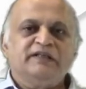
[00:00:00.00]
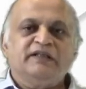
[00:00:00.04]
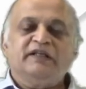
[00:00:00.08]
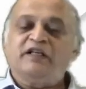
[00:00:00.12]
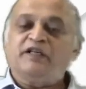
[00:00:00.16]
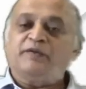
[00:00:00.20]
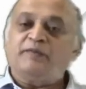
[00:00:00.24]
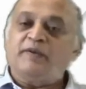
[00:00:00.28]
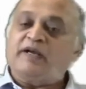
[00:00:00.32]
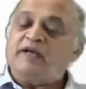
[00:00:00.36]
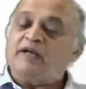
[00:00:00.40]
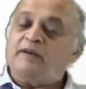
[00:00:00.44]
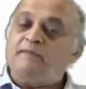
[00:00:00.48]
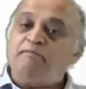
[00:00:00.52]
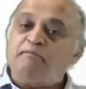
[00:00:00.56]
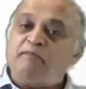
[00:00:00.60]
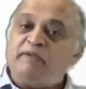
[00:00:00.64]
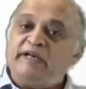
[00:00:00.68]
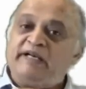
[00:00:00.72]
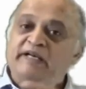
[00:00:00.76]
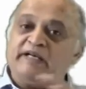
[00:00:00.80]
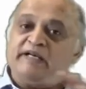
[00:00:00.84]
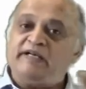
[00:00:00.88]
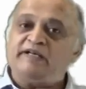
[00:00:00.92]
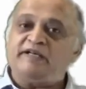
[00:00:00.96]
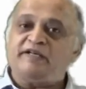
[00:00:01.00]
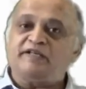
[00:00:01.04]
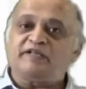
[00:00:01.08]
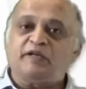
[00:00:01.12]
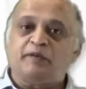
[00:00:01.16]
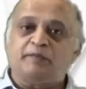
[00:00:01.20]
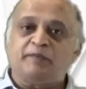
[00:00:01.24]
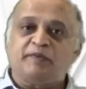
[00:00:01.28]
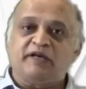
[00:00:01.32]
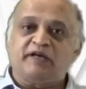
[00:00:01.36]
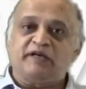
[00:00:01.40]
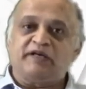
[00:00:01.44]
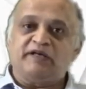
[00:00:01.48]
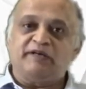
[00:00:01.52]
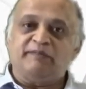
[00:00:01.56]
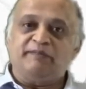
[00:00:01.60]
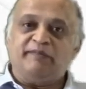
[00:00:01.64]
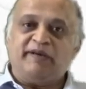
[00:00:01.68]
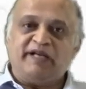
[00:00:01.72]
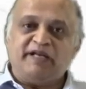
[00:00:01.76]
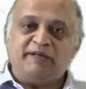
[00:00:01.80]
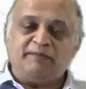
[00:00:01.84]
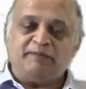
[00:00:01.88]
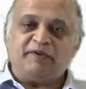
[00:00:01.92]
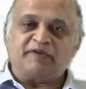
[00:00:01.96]
It may completely disappear in
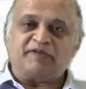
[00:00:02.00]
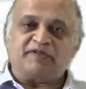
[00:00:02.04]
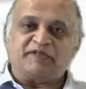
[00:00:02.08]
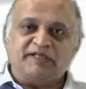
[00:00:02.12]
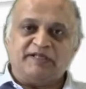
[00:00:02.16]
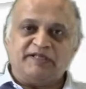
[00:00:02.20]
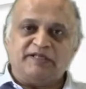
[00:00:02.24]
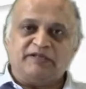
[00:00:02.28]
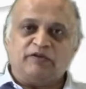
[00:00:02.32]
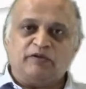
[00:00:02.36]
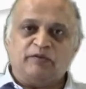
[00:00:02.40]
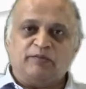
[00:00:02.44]
many percent,